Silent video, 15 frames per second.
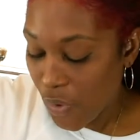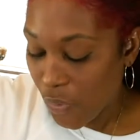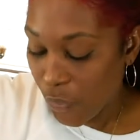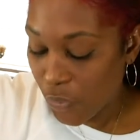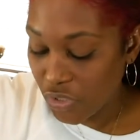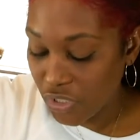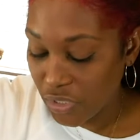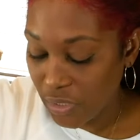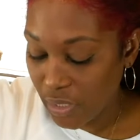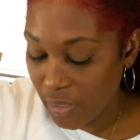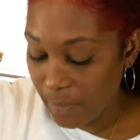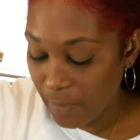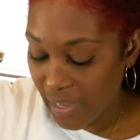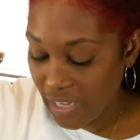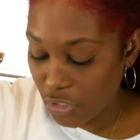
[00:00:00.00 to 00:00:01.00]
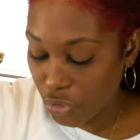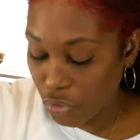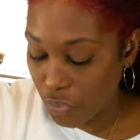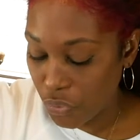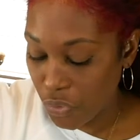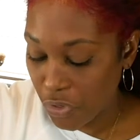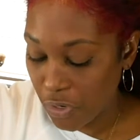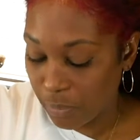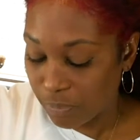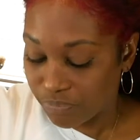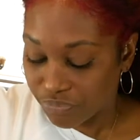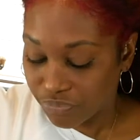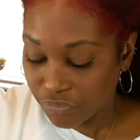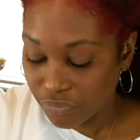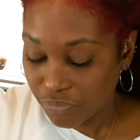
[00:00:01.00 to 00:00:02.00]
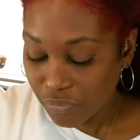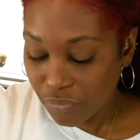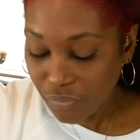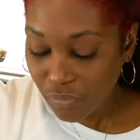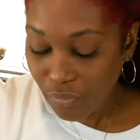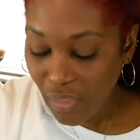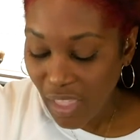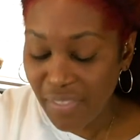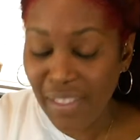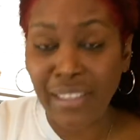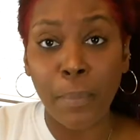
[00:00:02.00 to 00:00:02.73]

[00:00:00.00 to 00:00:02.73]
We're just going to make sure that